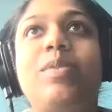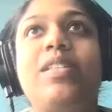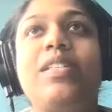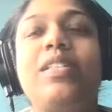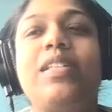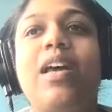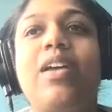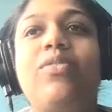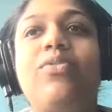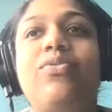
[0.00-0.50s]

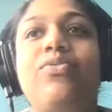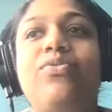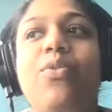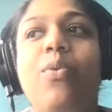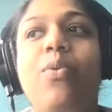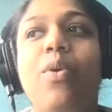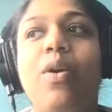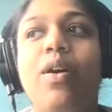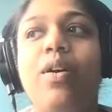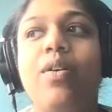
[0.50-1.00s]
said
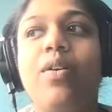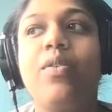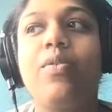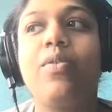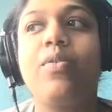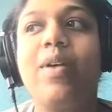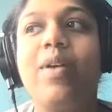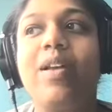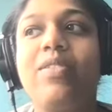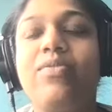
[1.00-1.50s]
for
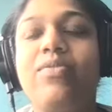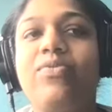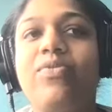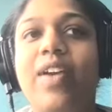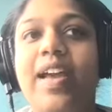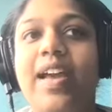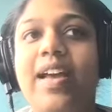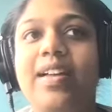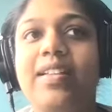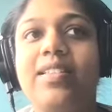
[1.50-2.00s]
when
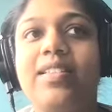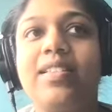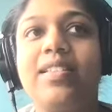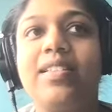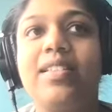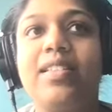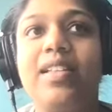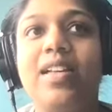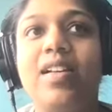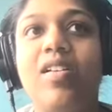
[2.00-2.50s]

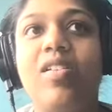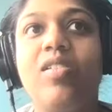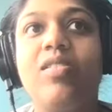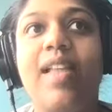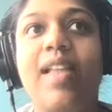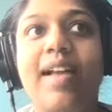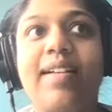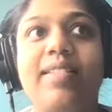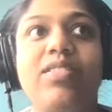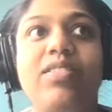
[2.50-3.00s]
fans
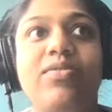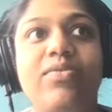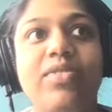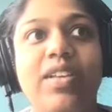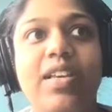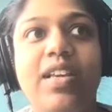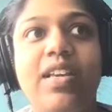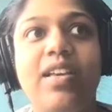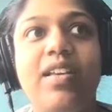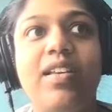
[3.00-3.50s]

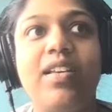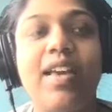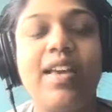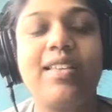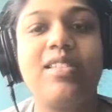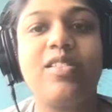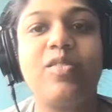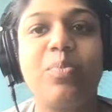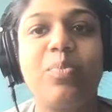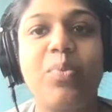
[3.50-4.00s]
collectively
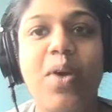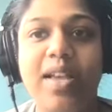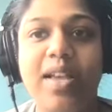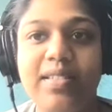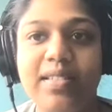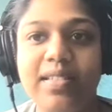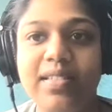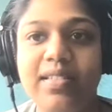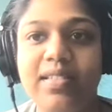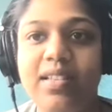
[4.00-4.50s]

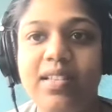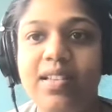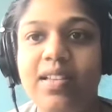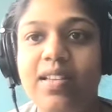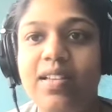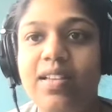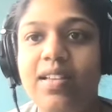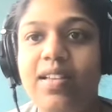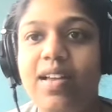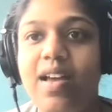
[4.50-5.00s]
express
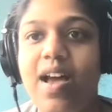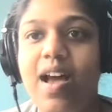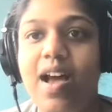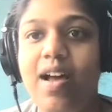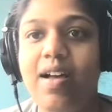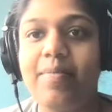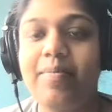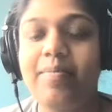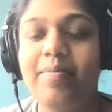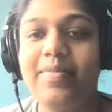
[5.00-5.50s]

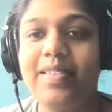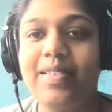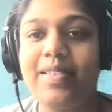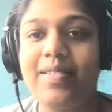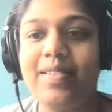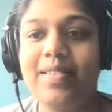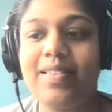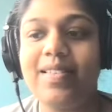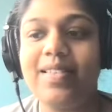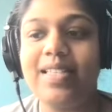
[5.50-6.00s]

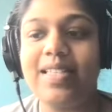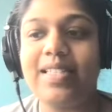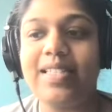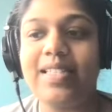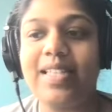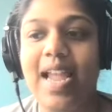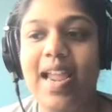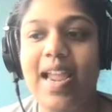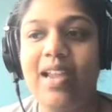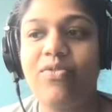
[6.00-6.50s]

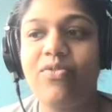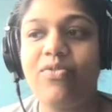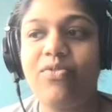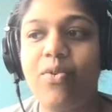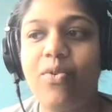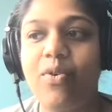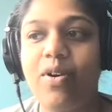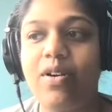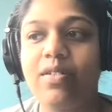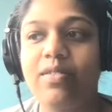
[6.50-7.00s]
disdain
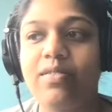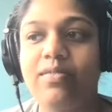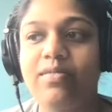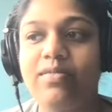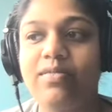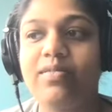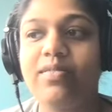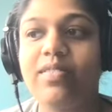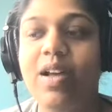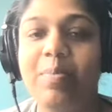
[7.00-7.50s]
for
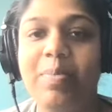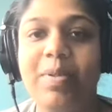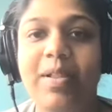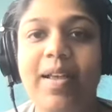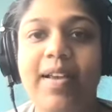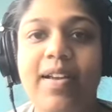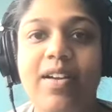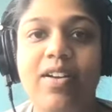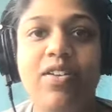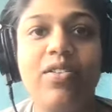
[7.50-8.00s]
a
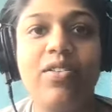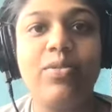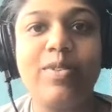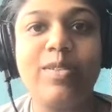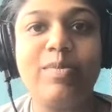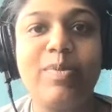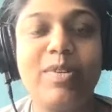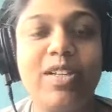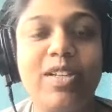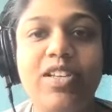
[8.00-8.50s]
player who
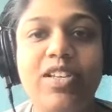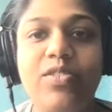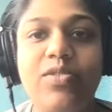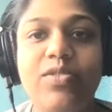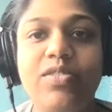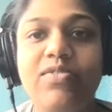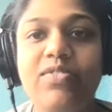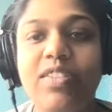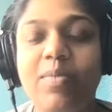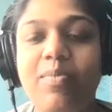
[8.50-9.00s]
has been
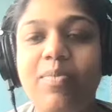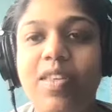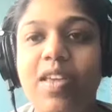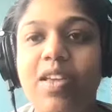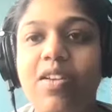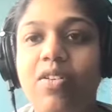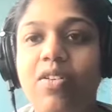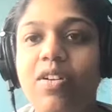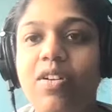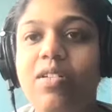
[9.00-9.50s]
accused of
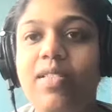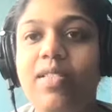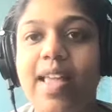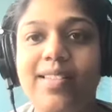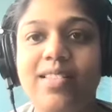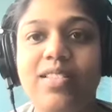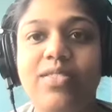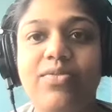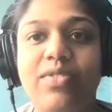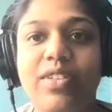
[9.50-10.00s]
something, or
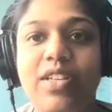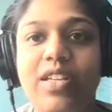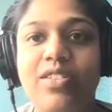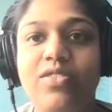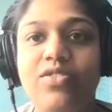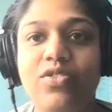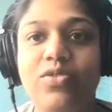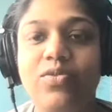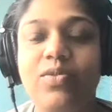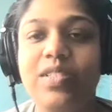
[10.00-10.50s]
collectively
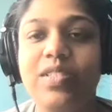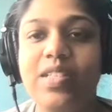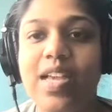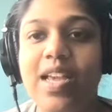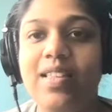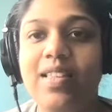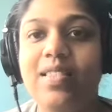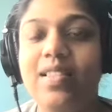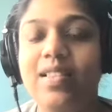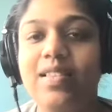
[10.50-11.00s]
do
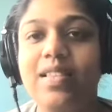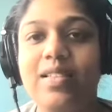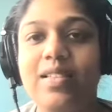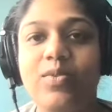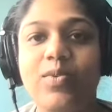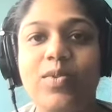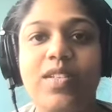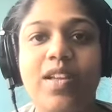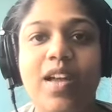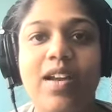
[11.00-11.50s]
say that this
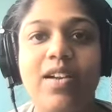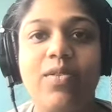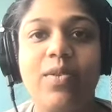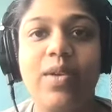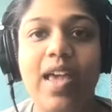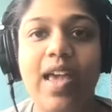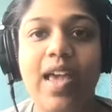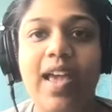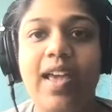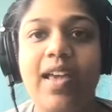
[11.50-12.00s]
was not
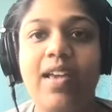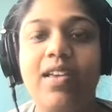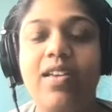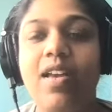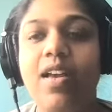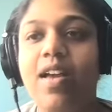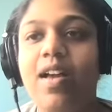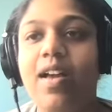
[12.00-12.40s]
okay.